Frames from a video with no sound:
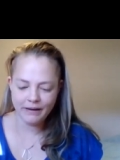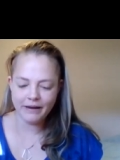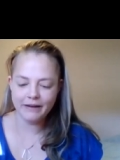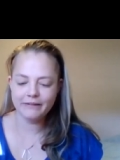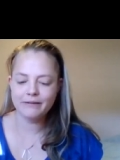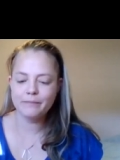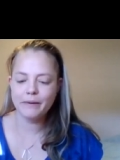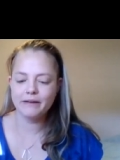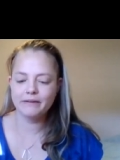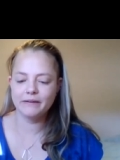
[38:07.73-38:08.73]
It is the
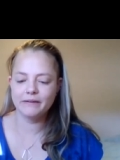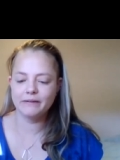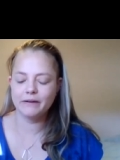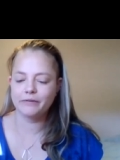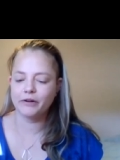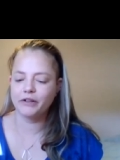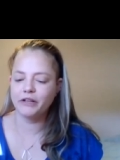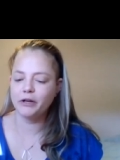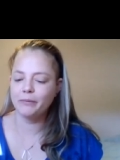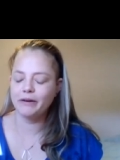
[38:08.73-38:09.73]
basis of our
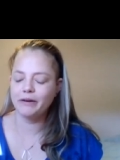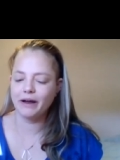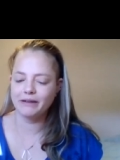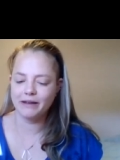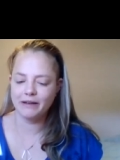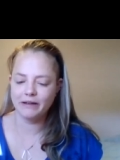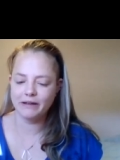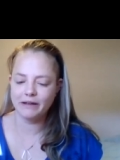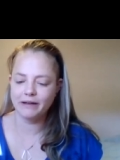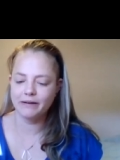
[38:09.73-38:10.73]
human
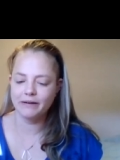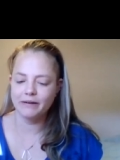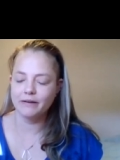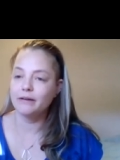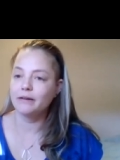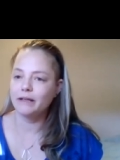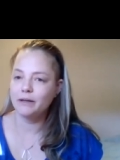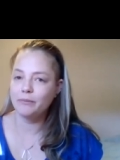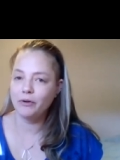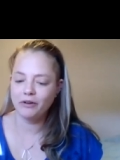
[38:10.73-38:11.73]
identity,
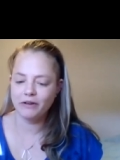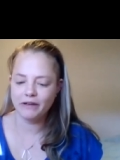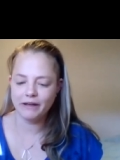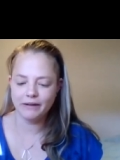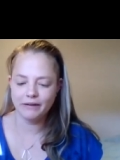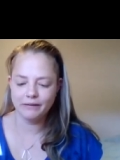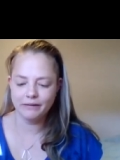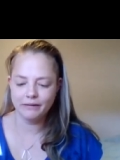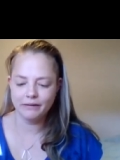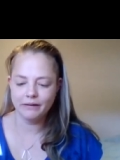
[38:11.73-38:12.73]
community,
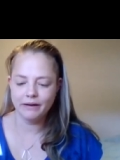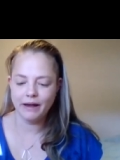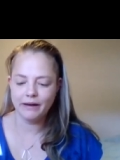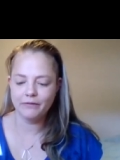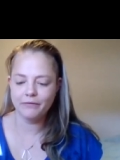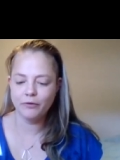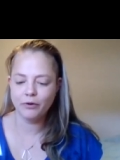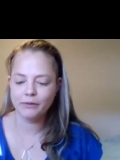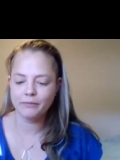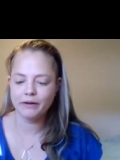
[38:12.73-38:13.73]
and it
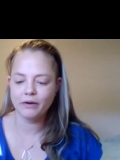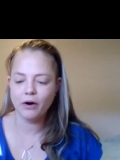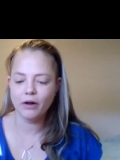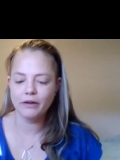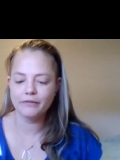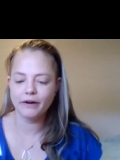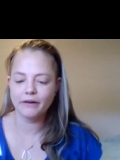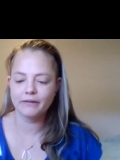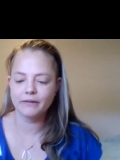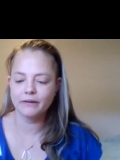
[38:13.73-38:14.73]
formed in all of
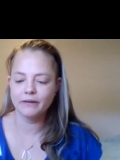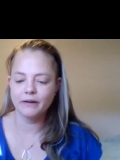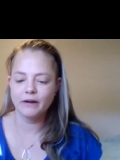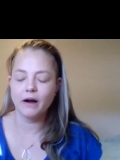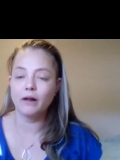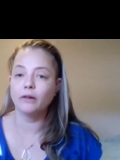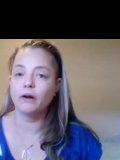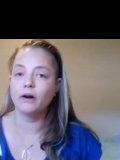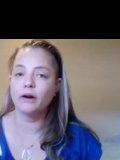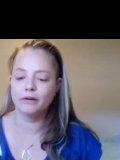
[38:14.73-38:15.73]
us a
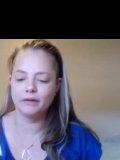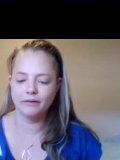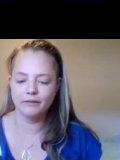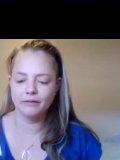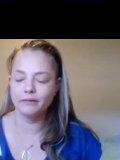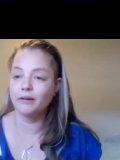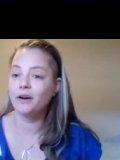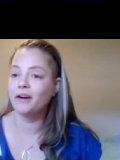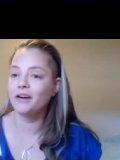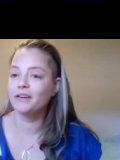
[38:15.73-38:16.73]
long,
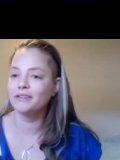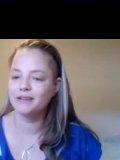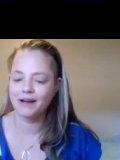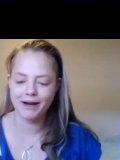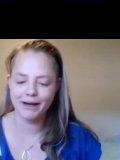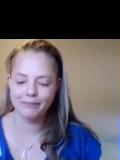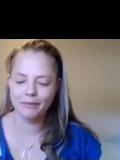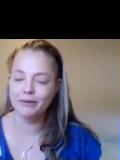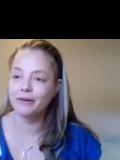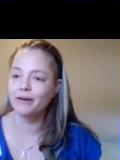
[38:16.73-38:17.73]
long time
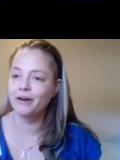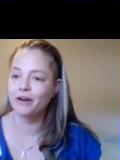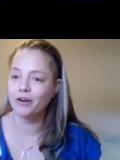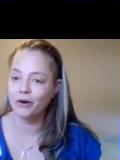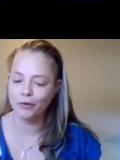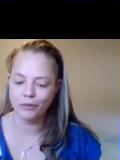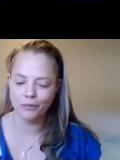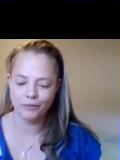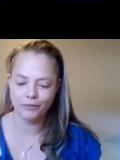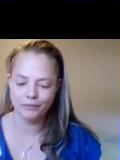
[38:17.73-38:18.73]
ago.